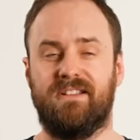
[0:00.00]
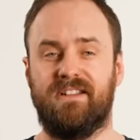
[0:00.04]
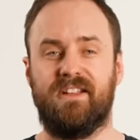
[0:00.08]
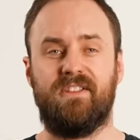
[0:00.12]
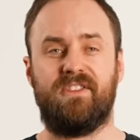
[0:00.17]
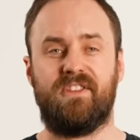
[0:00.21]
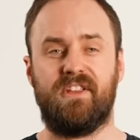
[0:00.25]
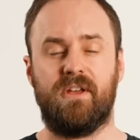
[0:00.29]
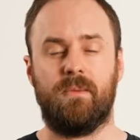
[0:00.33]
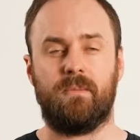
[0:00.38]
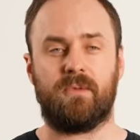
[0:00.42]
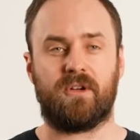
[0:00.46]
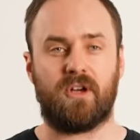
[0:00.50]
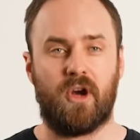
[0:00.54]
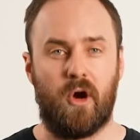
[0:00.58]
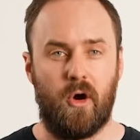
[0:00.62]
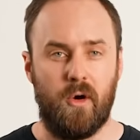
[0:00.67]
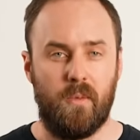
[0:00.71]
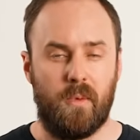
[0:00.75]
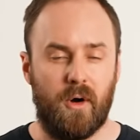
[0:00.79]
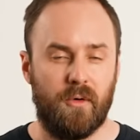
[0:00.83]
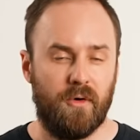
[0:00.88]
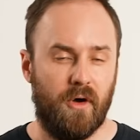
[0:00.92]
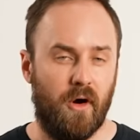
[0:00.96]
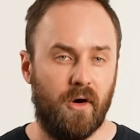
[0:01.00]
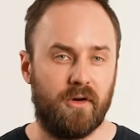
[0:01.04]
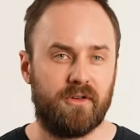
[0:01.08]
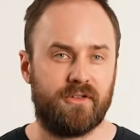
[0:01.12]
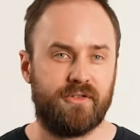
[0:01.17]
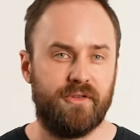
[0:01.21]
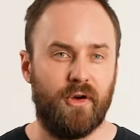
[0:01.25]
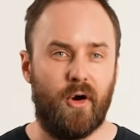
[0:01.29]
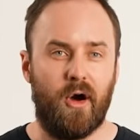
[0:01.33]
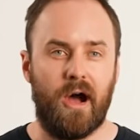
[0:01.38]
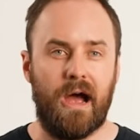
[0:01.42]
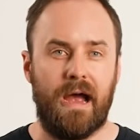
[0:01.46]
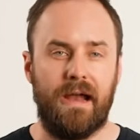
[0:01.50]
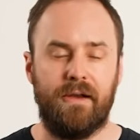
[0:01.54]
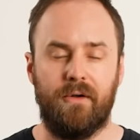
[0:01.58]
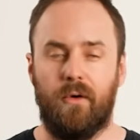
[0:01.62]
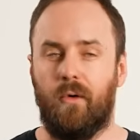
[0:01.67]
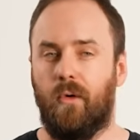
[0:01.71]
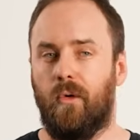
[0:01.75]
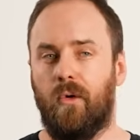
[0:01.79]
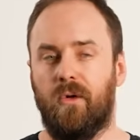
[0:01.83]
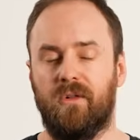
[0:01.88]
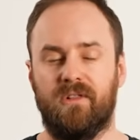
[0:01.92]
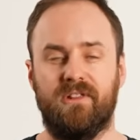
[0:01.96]
lithium cobalt oxide
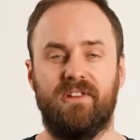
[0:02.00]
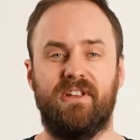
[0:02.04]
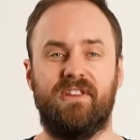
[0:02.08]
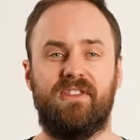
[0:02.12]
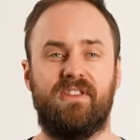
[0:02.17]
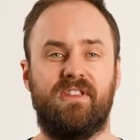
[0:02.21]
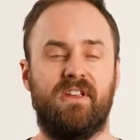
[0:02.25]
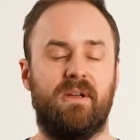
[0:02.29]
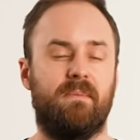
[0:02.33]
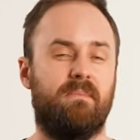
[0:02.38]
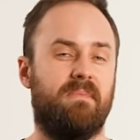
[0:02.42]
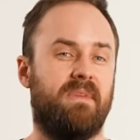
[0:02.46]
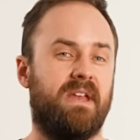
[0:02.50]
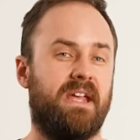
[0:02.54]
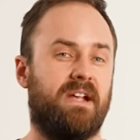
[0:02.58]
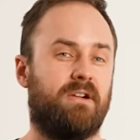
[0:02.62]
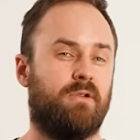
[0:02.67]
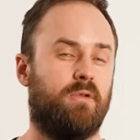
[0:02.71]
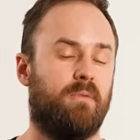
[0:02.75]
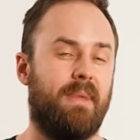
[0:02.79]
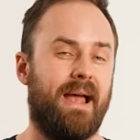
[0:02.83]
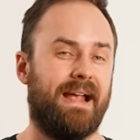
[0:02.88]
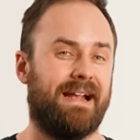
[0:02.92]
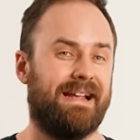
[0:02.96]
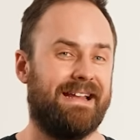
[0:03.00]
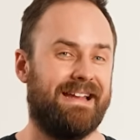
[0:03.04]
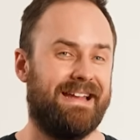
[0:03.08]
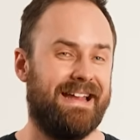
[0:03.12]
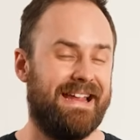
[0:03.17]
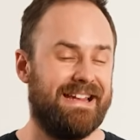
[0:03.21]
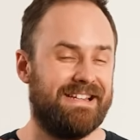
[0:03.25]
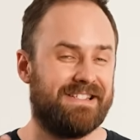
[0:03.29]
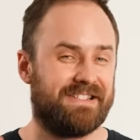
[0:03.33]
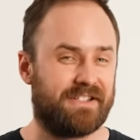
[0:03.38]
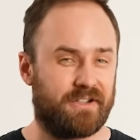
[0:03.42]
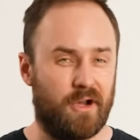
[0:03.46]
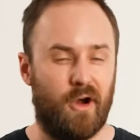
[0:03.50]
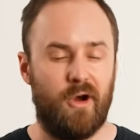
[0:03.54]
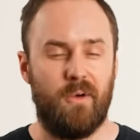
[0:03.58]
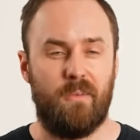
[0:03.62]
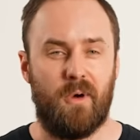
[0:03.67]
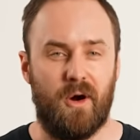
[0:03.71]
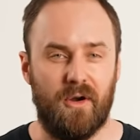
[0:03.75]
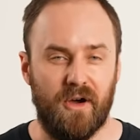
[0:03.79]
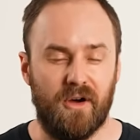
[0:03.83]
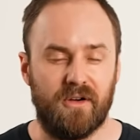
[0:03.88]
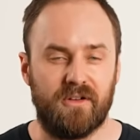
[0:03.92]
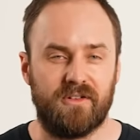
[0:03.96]
or lithium nickel manganese
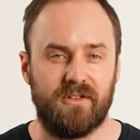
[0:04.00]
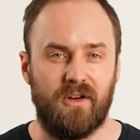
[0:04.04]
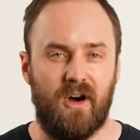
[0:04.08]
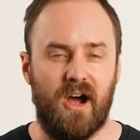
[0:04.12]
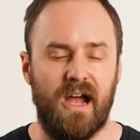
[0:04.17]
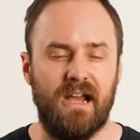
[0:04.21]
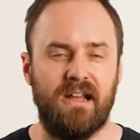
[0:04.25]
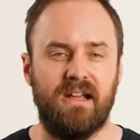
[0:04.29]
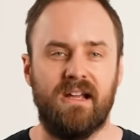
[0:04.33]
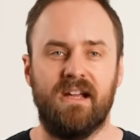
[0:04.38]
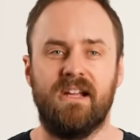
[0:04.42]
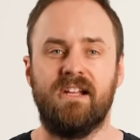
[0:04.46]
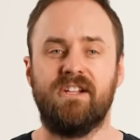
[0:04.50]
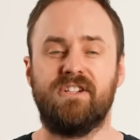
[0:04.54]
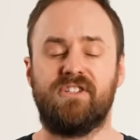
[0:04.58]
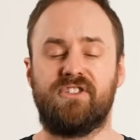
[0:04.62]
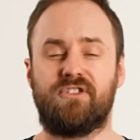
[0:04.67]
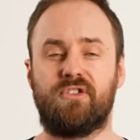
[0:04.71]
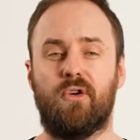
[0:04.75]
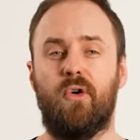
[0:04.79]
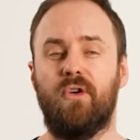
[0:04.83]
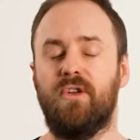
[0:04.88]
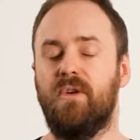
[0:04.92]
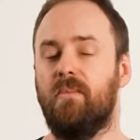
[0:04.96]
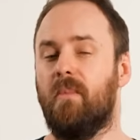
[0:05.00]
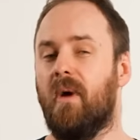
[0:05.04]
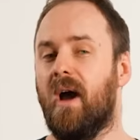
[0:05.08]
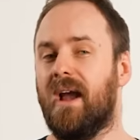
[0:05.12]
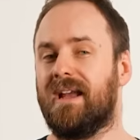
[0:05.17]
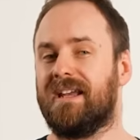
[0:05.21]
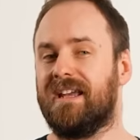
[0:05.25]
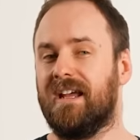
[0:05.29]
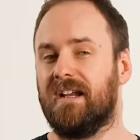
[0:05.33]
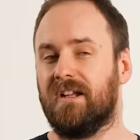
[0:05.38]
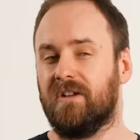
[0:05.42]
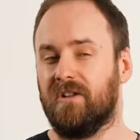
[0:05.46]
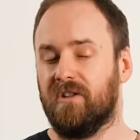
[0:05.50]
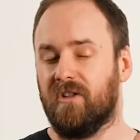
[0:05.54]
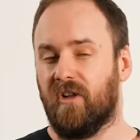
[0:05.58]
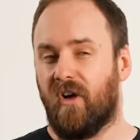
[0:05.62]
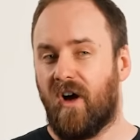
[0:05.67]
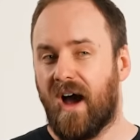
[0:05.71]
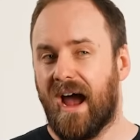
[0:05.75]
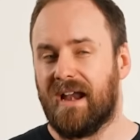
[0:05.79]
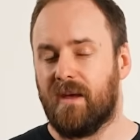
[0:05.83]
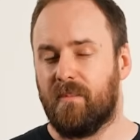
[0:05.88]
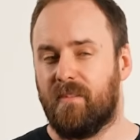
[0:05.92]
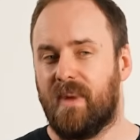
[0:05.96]
cobalt oxide, sure, you might get a
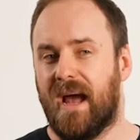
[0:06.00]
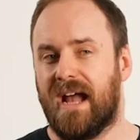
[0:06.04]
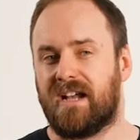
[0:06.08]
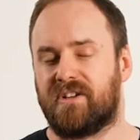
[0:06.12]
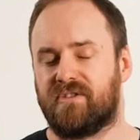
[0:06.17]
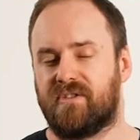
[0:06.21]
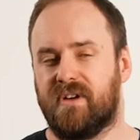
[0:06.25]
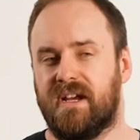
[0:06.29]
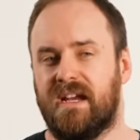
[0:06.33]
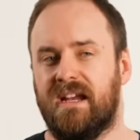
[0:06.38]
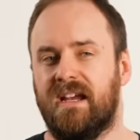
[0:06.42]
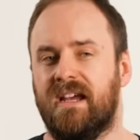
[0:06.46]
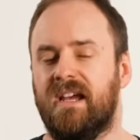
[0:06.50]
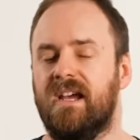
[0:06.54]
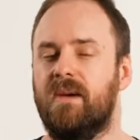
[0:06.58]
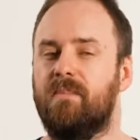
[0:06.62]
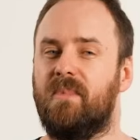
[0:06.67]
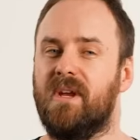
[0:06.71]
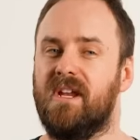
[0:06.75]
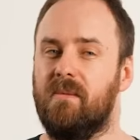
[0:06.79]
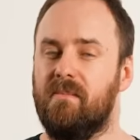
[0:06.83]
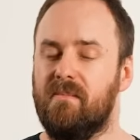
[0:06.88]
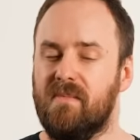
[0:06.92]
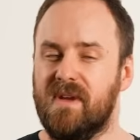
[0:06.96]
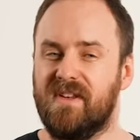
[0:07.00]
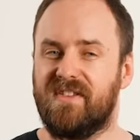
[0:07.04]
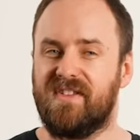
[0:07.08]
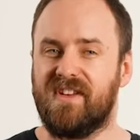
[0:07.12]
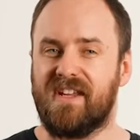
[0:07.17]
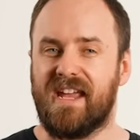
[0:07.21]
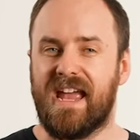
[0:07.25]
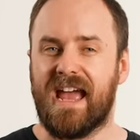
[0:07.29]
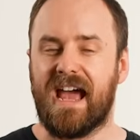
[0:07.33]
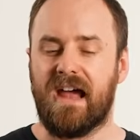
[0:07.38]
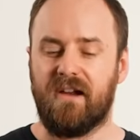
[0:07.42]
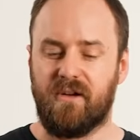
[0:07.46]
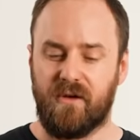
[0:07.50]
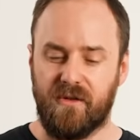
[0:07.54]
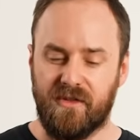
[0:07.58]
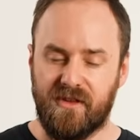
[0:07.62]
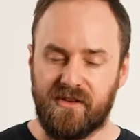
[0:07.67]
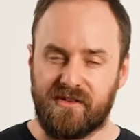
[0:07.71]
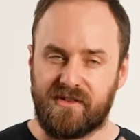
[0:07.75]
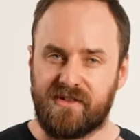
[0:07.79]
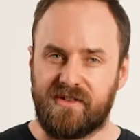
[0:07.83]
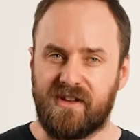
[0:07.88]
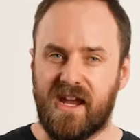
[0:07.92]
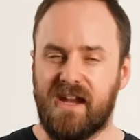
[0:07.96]
lighter battery, but you're missing out on the
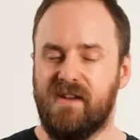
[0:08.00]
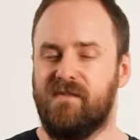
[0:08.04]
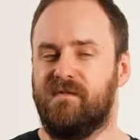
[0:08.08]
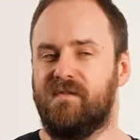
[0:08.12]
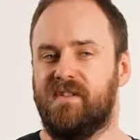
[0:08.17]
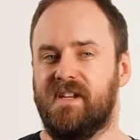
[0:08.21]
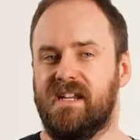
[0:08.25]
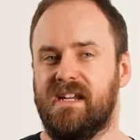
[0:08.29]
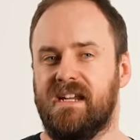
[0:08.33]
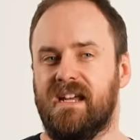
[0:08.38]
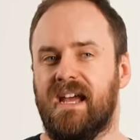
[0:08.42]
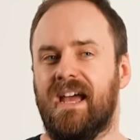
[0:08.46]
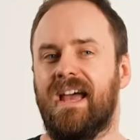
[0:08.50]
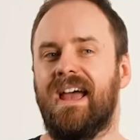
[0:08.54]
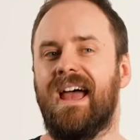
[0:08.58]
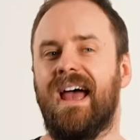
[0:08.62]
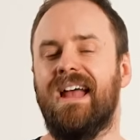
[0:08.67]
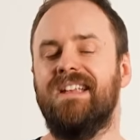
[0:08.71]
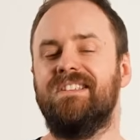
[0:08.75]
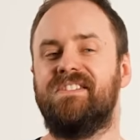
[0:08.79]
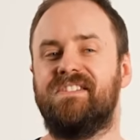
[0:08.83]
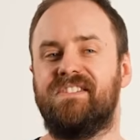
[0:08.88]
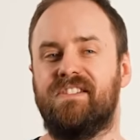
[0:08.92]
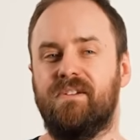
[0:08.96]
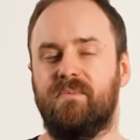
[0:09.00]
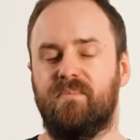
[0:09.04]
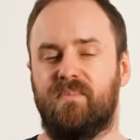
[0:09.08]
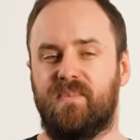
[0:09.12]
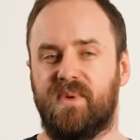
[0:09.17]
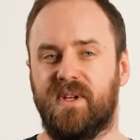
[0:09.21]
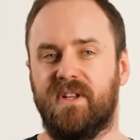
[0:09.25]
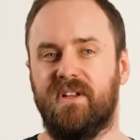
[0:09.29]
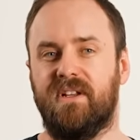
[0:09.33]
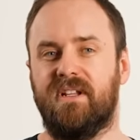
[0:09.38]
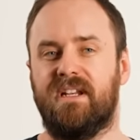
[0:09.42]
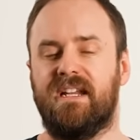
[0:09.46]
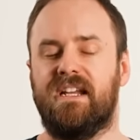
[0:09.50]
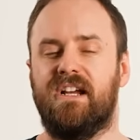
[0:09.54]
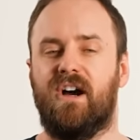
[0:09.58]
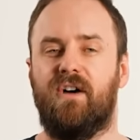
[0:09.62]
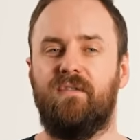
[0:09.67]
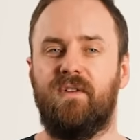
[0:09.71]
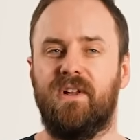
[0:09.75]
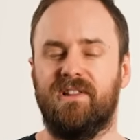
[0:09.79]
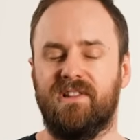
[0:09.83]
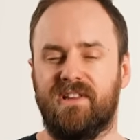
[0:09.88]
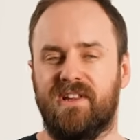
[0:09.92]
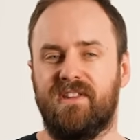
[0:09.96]
safety and stability of
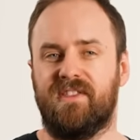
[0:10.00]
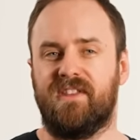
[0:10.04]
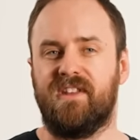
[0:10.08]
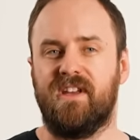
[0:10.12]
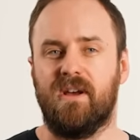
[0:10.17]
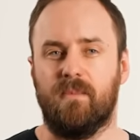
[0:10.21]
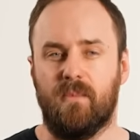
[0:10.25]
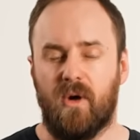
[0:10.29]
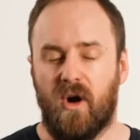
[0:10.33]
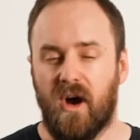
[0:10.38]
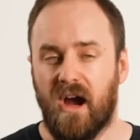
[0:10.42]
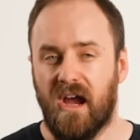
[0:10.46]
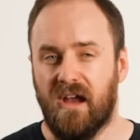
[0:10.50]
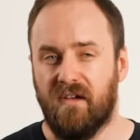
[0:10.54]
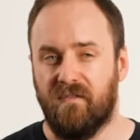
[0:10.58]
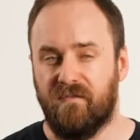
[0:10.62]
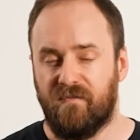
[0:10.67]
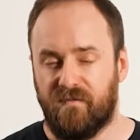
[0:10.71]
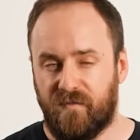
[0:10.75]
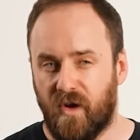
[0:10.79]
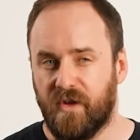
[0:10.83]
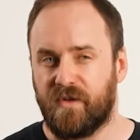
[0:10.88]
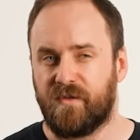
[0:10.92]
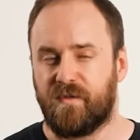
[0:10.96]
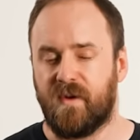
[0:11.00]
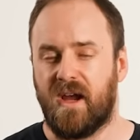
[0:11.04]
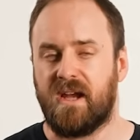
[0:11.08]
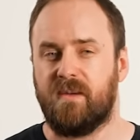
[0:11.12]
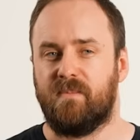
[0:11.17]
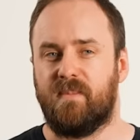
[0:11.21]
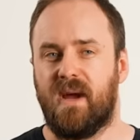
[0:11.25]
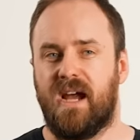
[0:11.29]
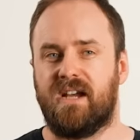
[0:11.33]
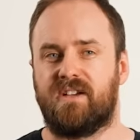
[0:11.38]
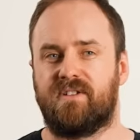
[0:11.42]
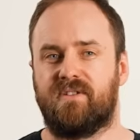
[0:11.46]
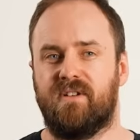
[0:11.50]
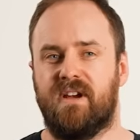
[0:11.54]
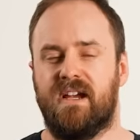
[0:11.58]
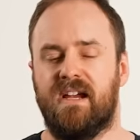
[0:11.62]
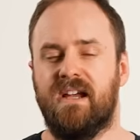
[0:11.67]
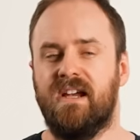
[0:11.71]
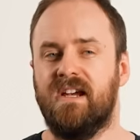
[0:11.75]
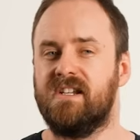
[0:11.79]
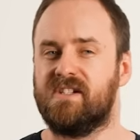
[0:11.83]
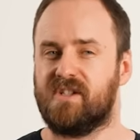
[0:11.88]
a lithium iron phosphate battery.